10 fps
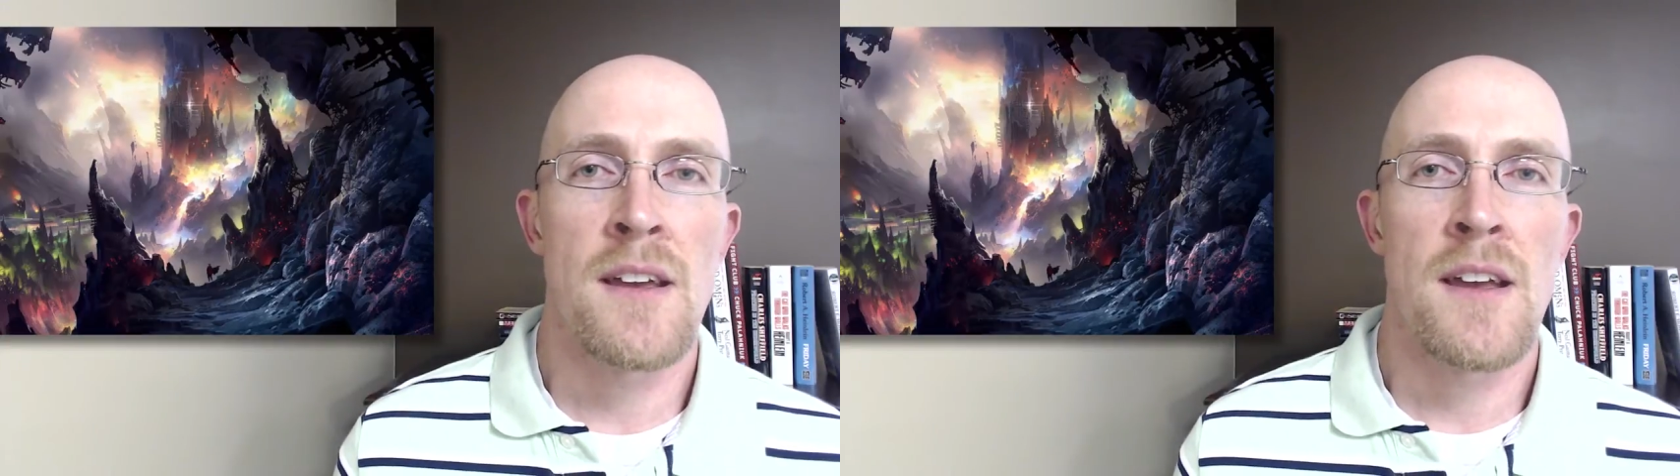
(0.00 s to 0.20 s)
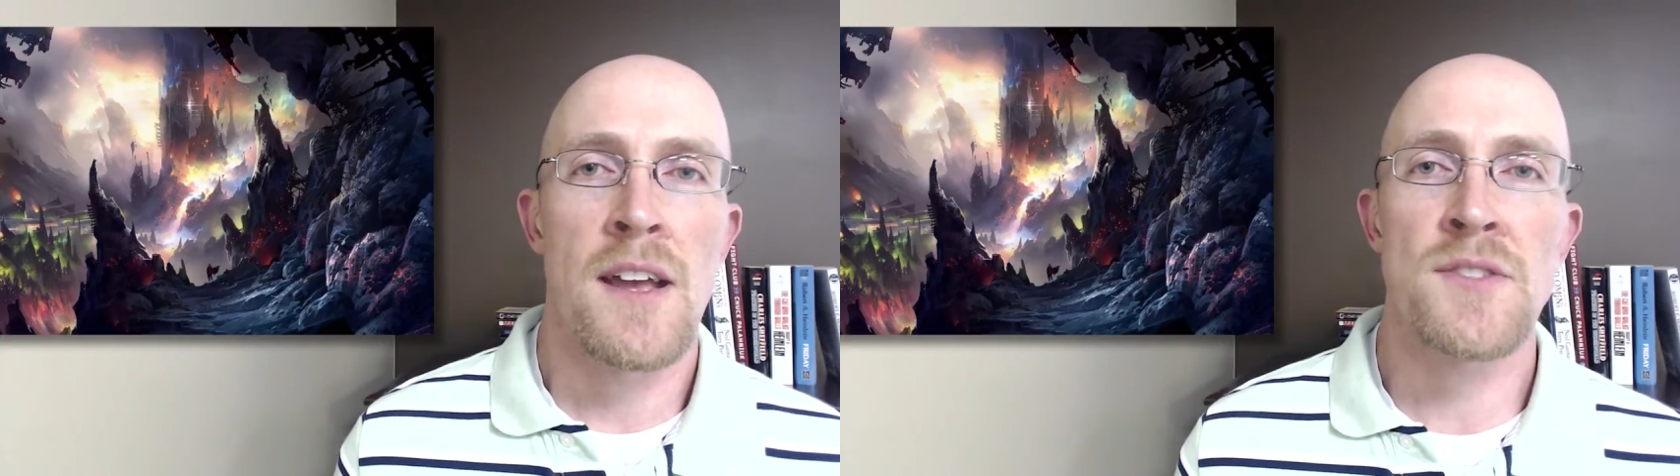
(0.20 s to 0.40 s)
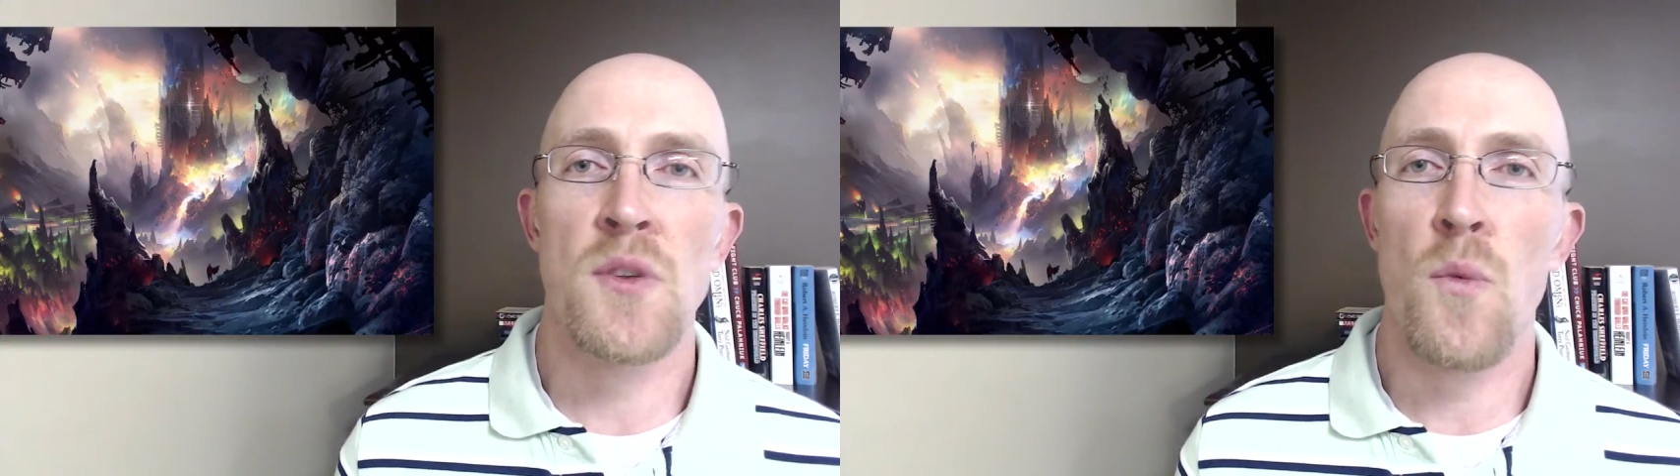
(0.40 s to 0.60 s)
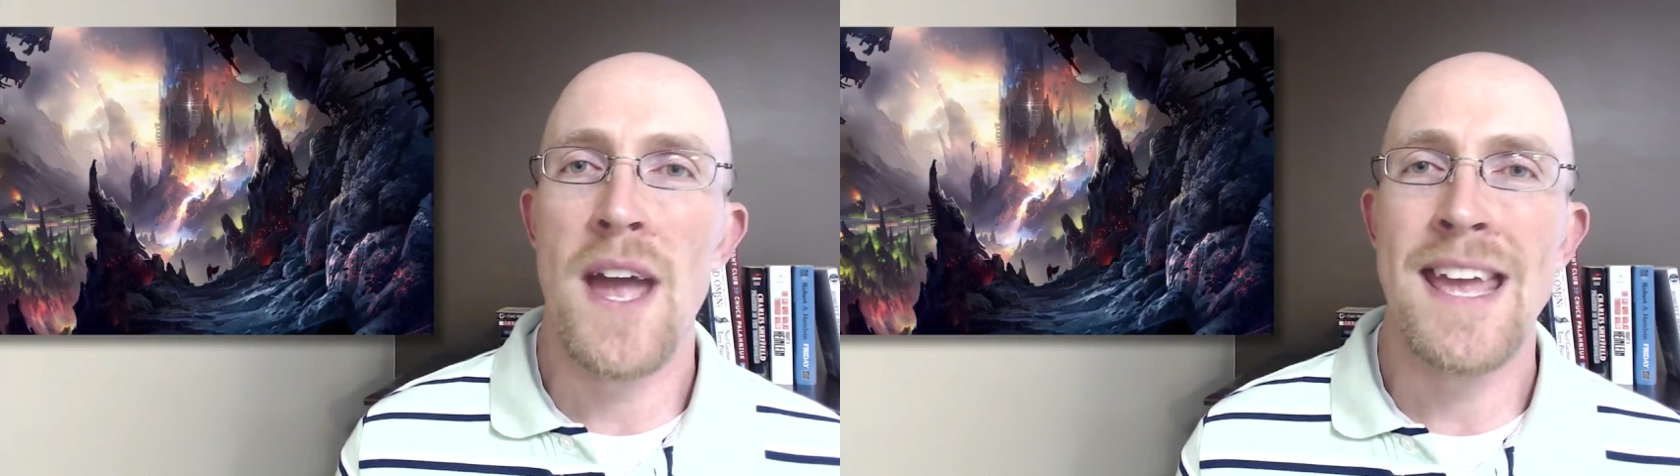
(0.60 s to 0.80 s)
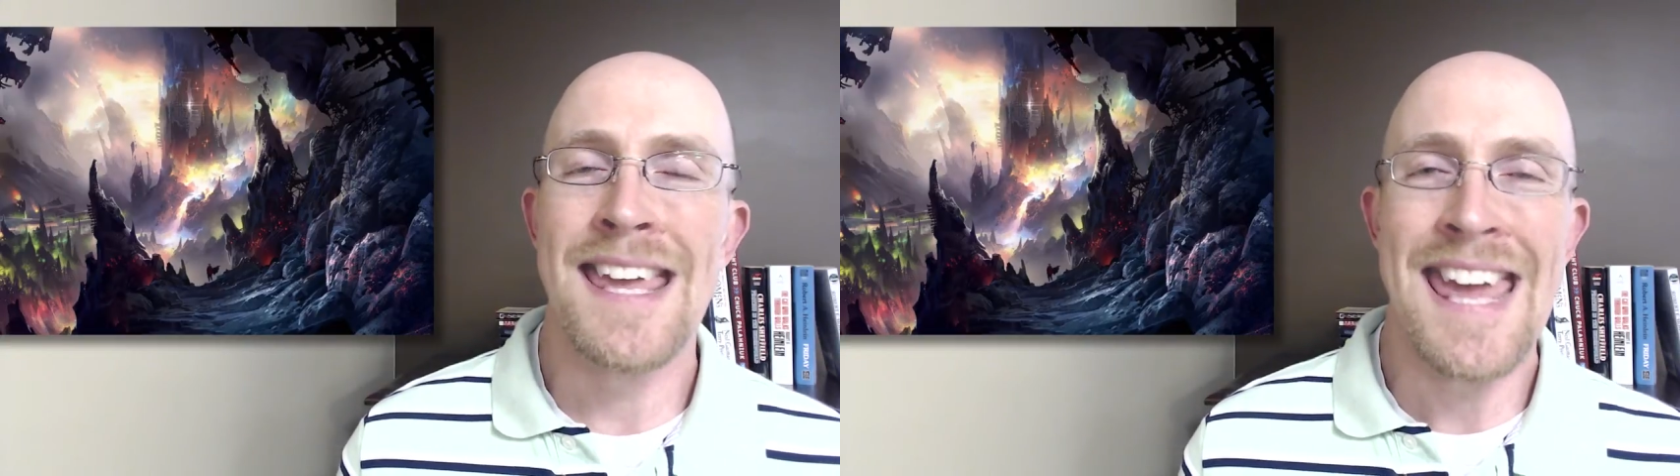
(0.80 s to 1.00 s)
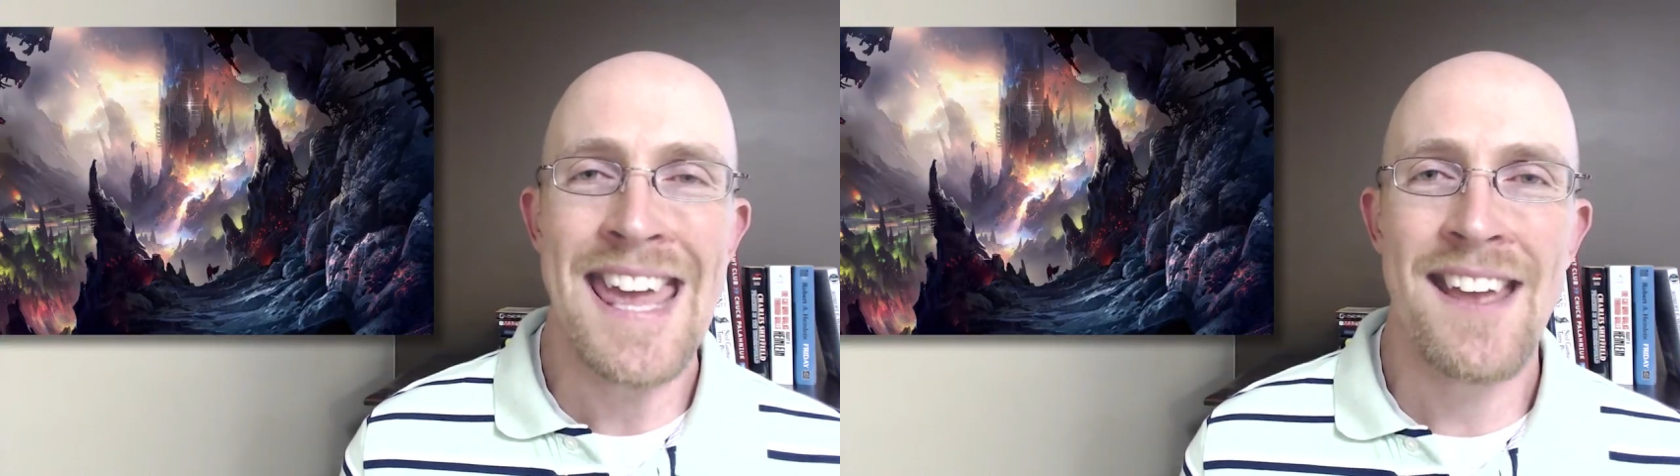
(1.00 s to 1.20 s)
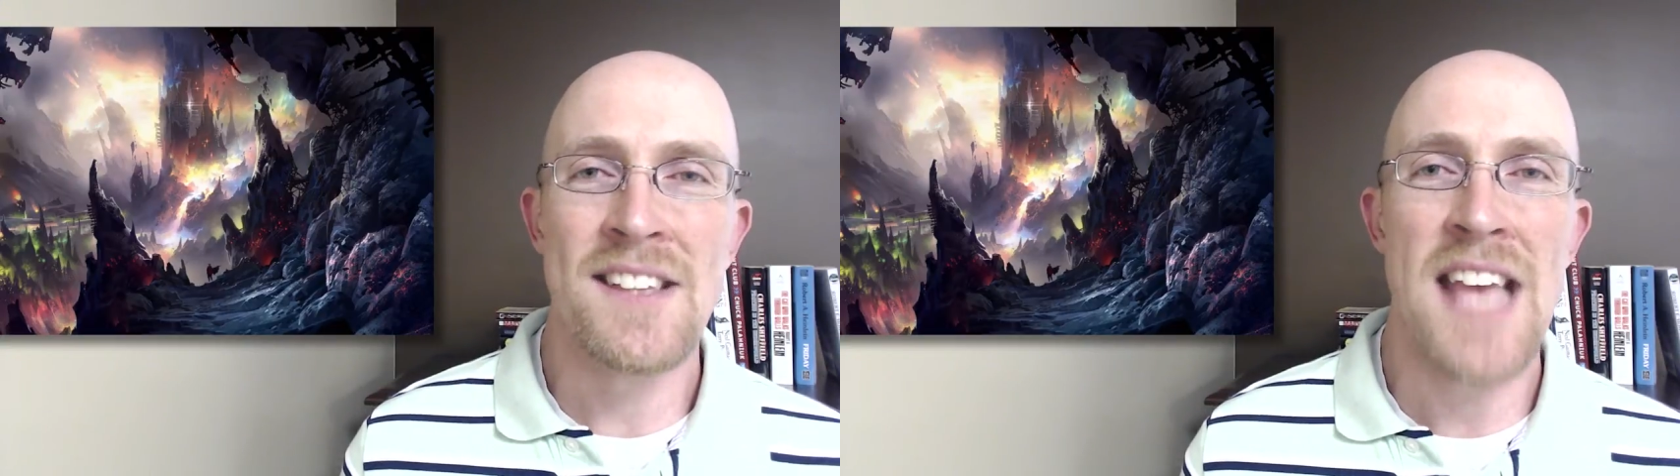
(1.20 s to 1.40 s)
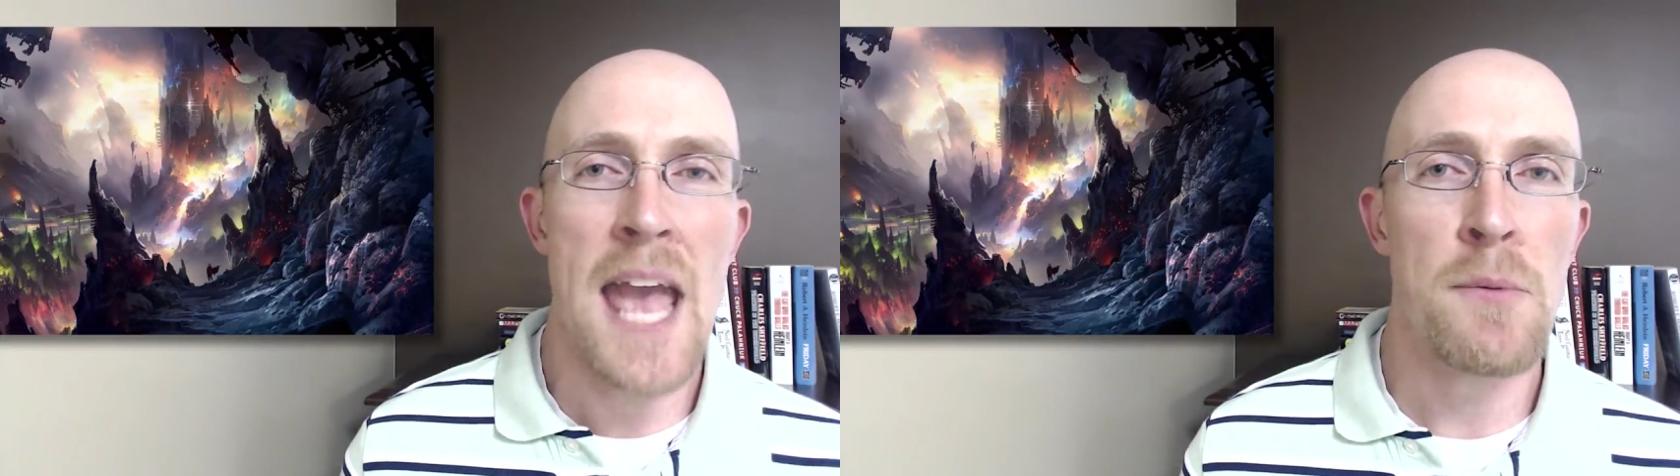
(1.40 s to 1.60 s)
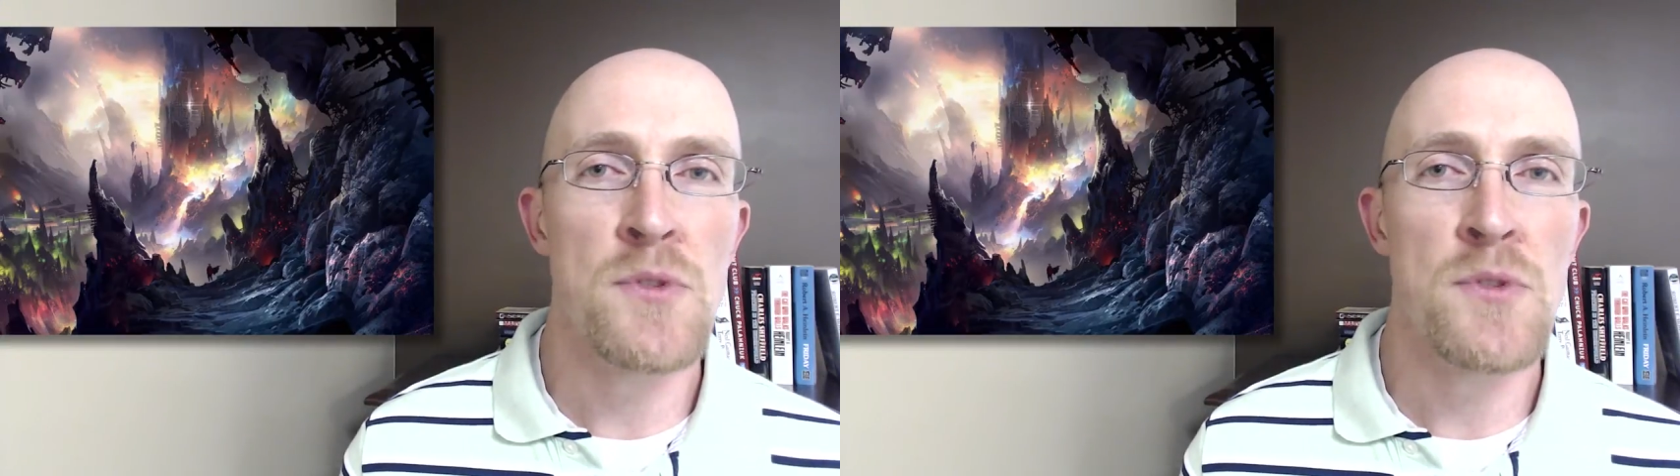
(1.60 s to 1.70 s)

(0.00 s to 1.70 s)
It's the way King is able